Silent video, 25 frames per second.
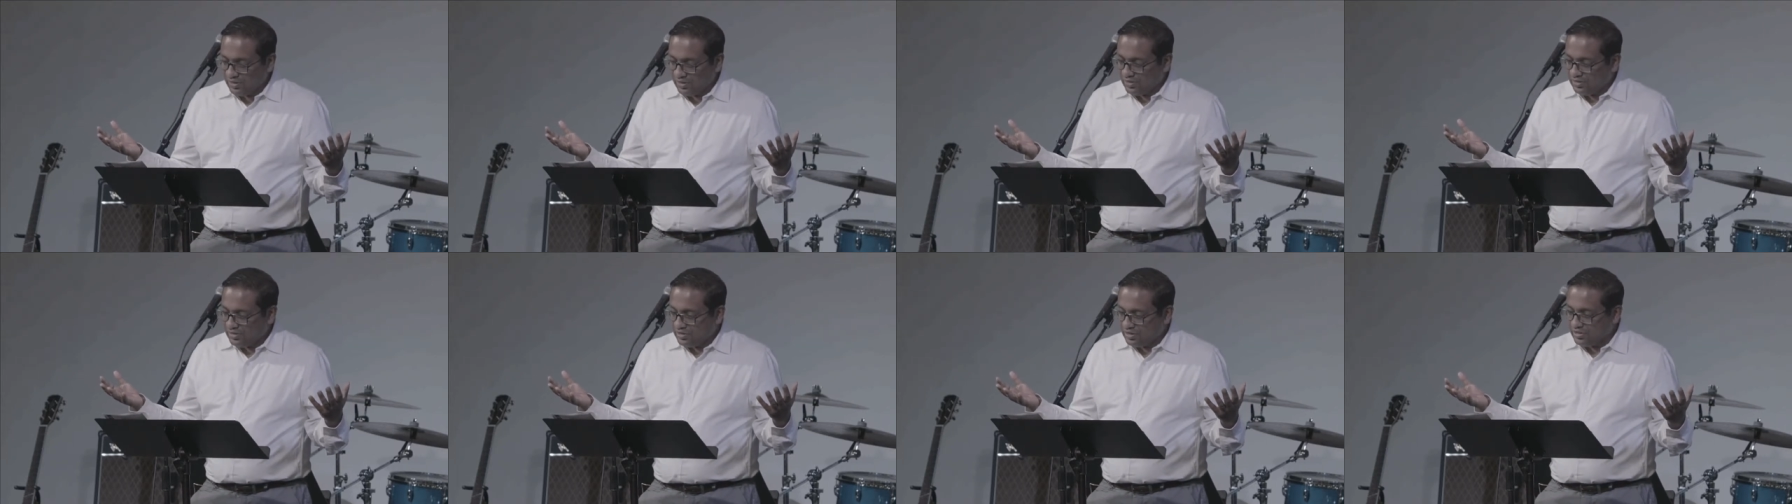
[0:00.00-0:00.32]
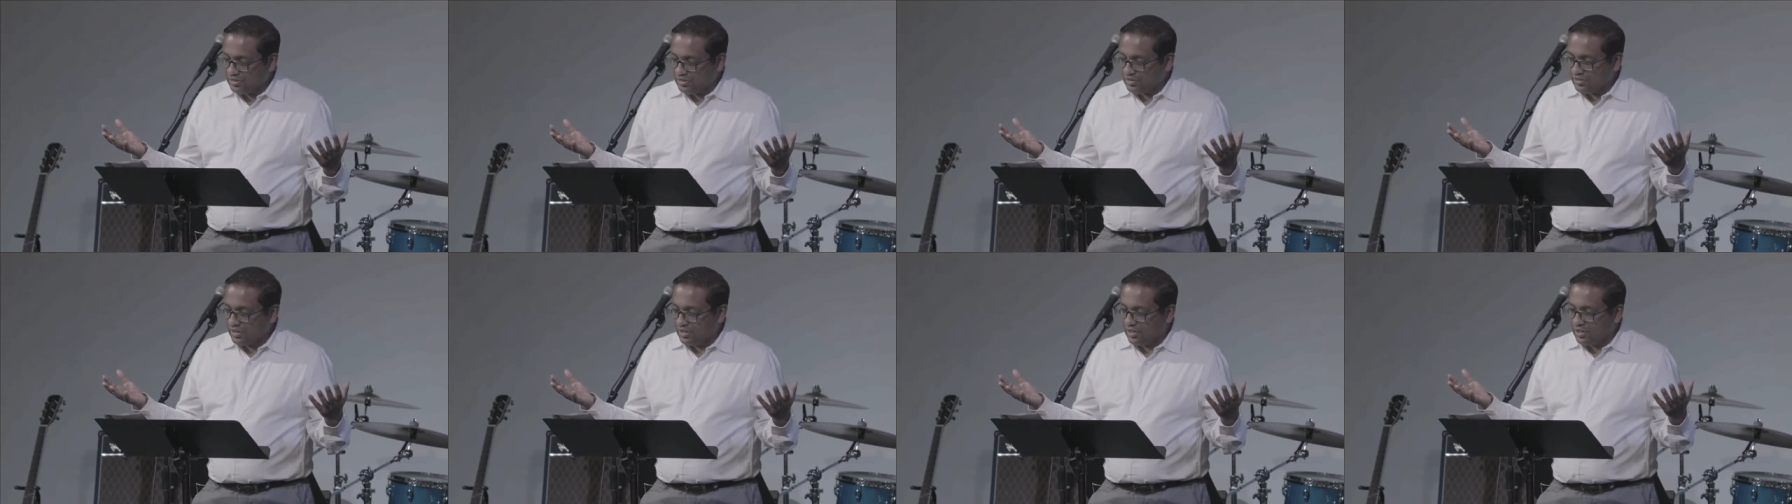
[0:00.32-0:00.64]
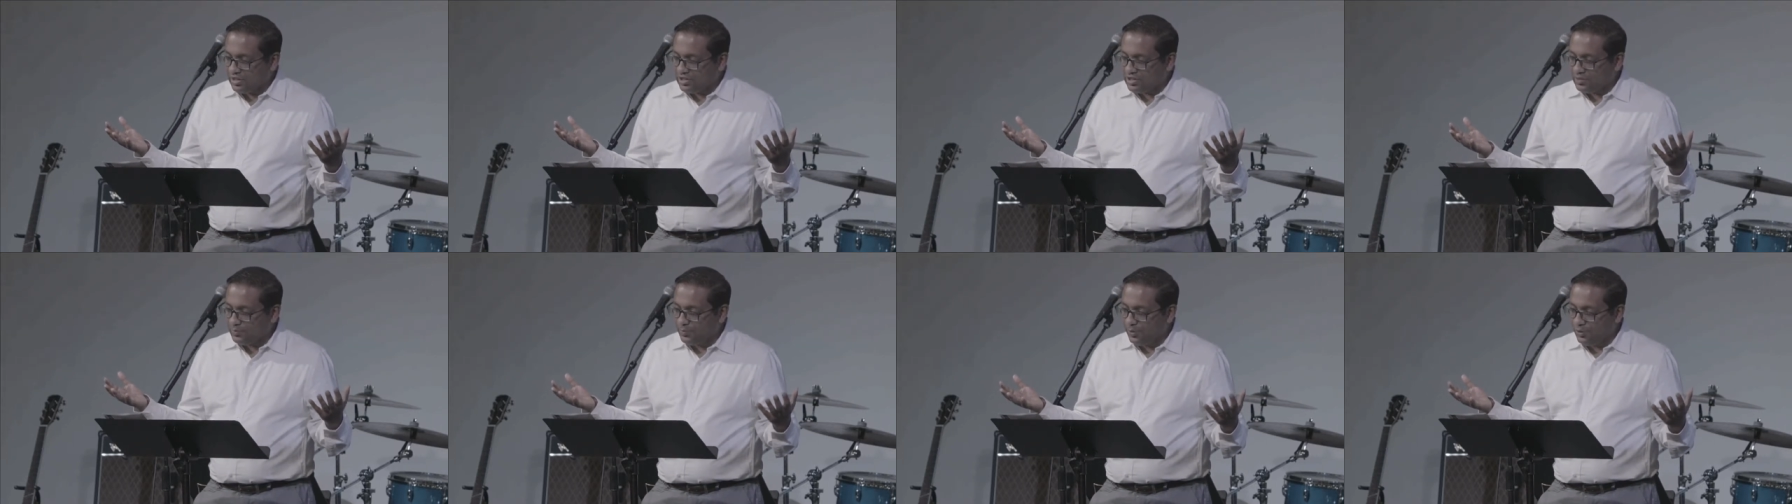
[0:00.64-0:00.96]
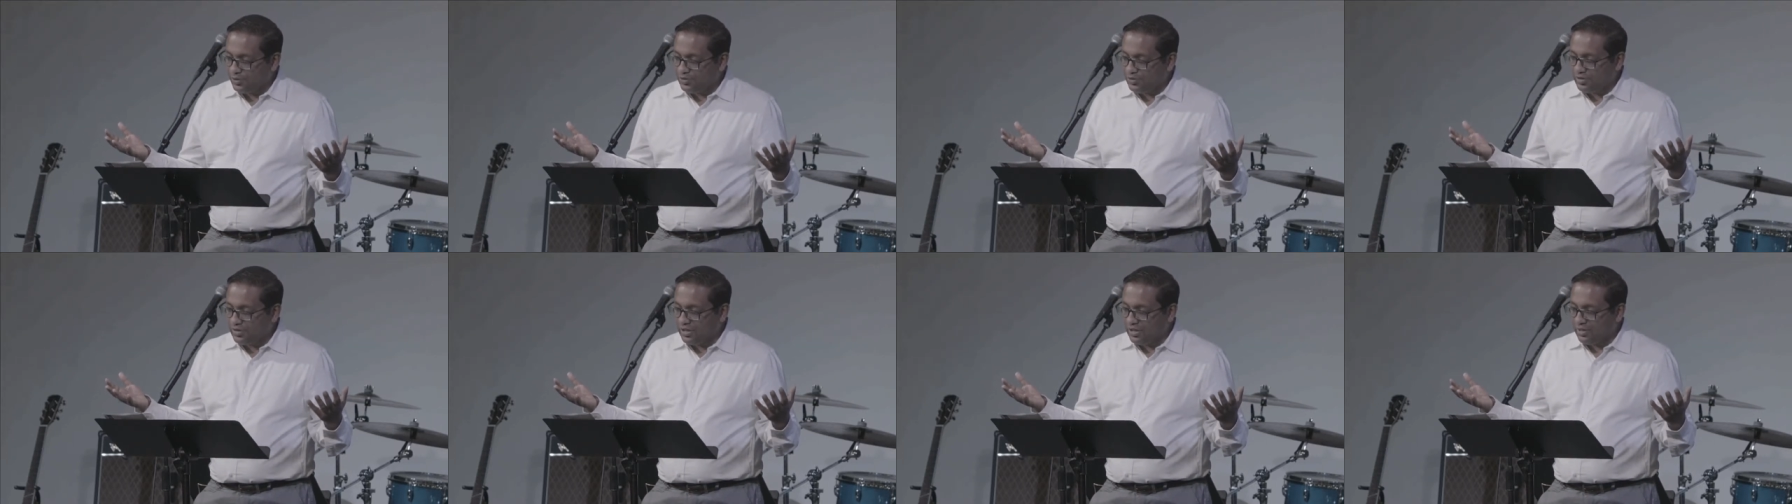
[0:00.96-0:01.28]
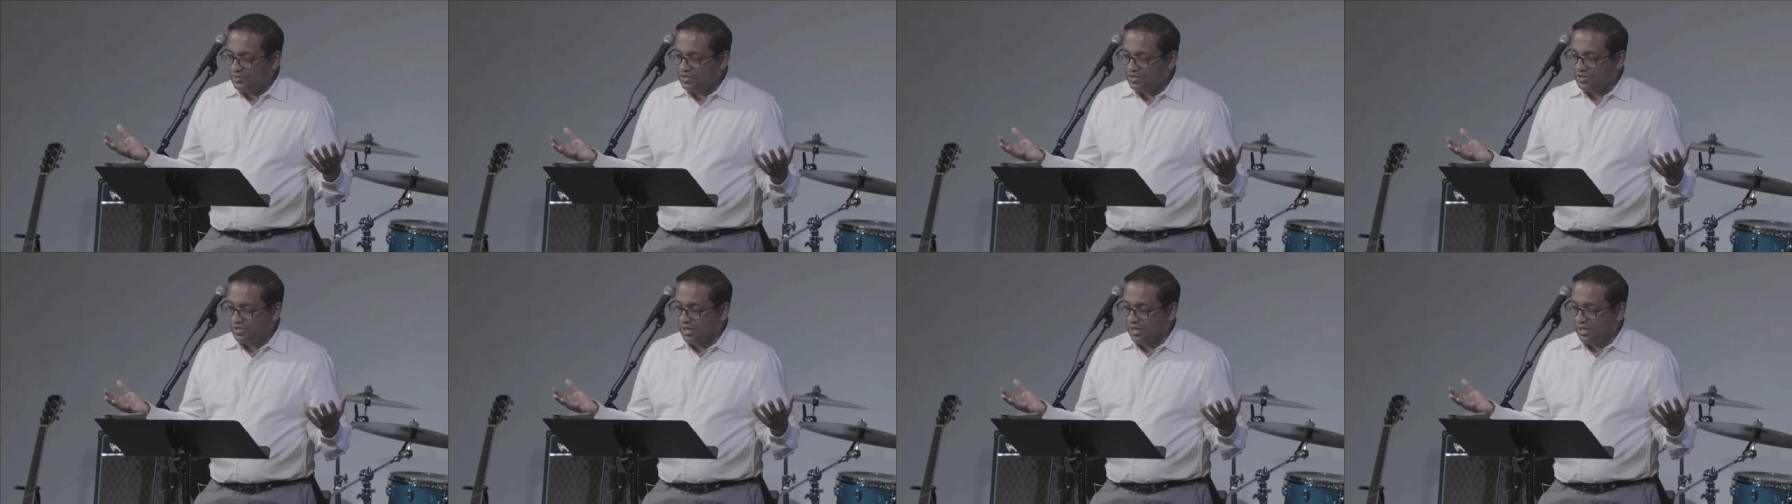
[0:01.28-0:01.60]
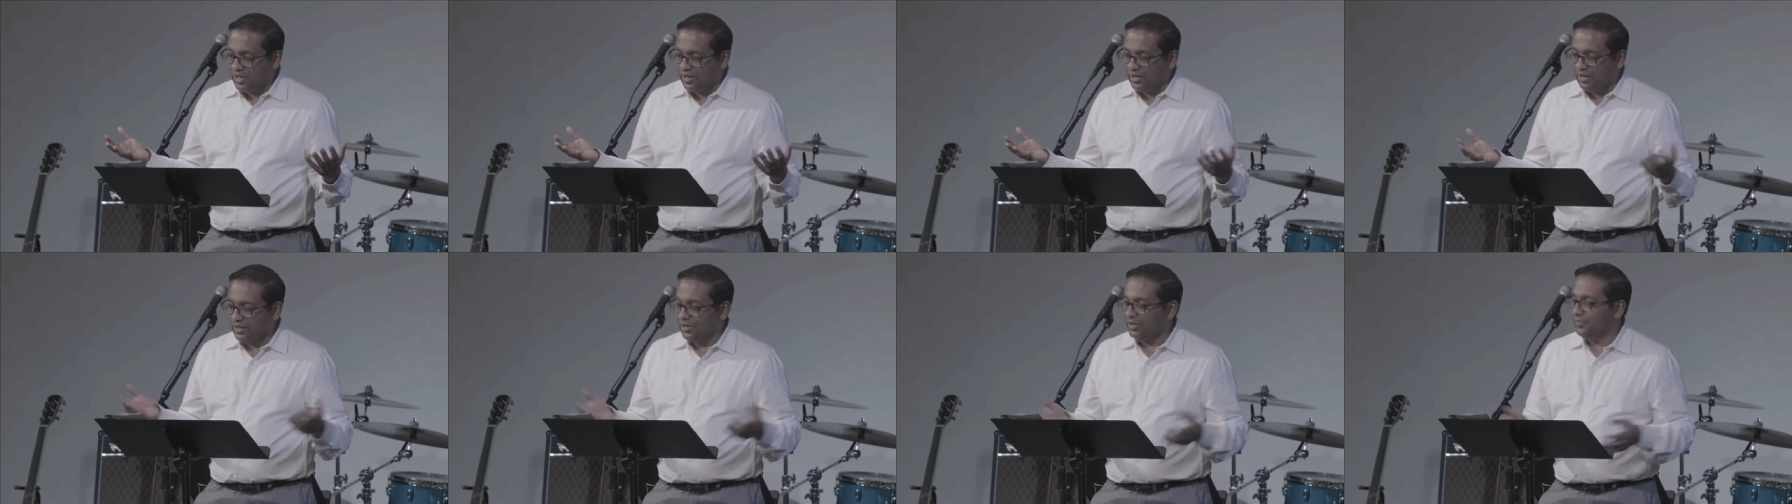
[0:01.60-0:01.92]
Jesus again spoke to them,
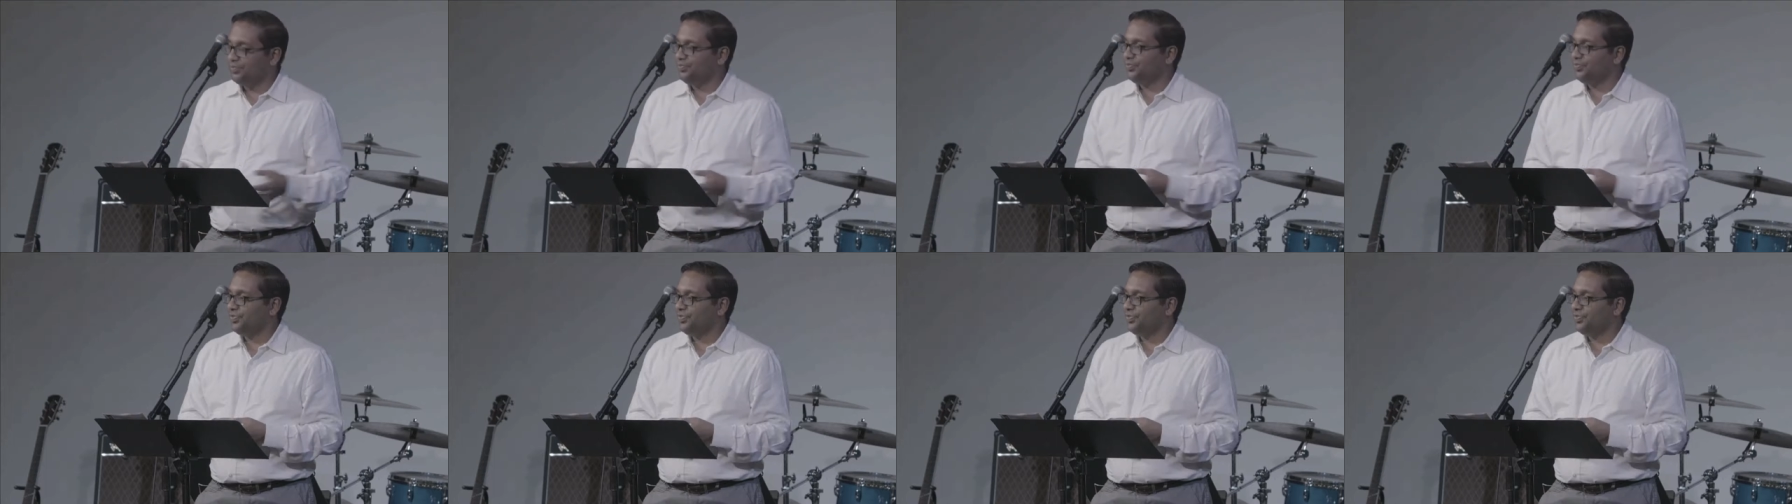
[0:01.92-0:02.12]
saying,